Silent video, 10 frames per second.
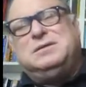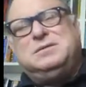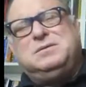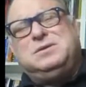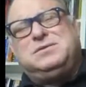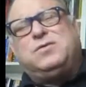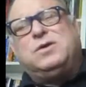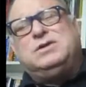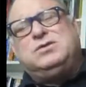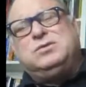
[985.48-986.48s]
was
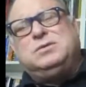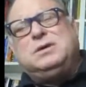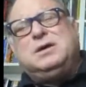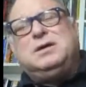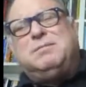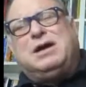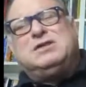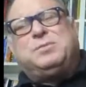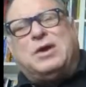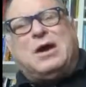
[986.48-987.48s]
42
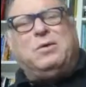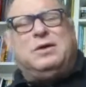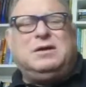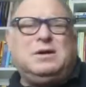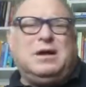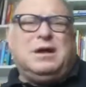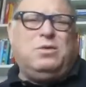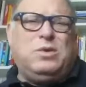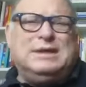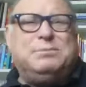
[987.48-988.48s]
miles per hour
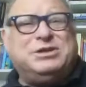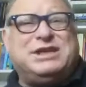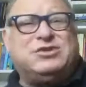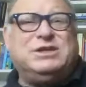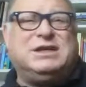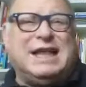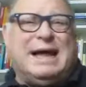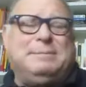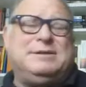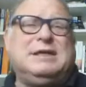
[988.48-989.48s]
when the bridge actually
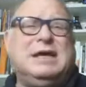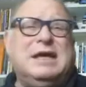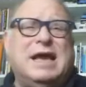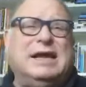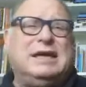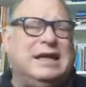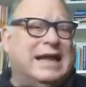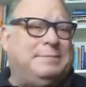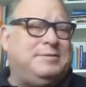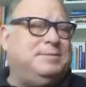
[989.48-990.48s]
collapsed, and it
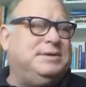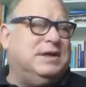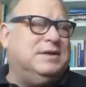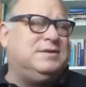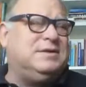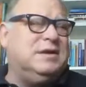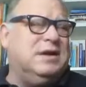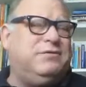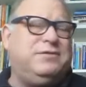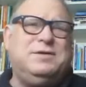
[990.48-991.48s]
collapsed because
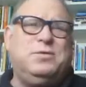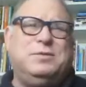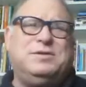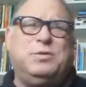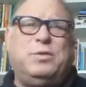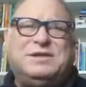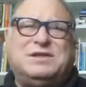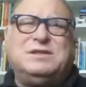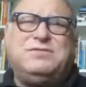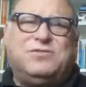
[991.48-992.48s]
of what was a
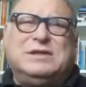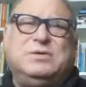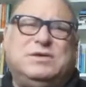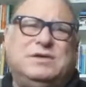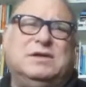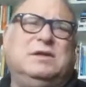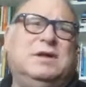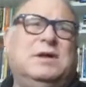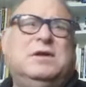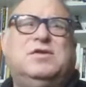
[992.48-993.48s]
resonant frequency.
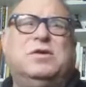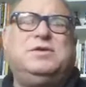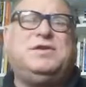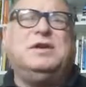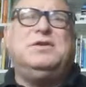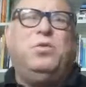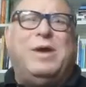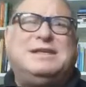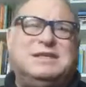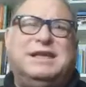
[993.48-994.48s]
So it started to
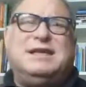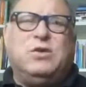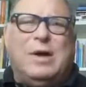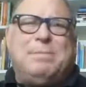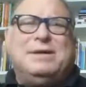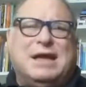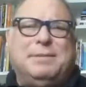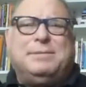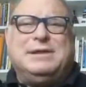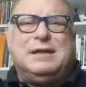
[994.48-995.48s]
resonate, go up and down,
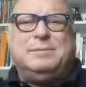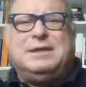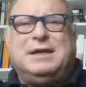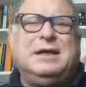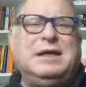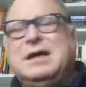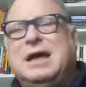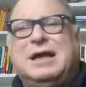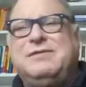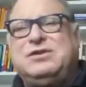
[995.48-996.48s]
up and down, up and down,
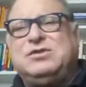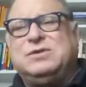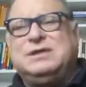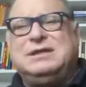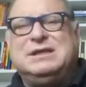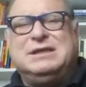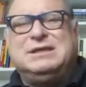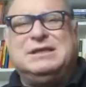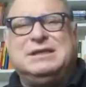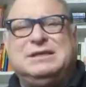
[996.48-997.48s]
and eventually
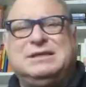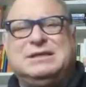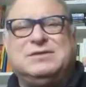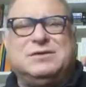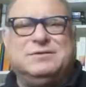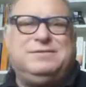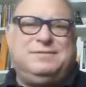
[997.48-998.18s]
it sort of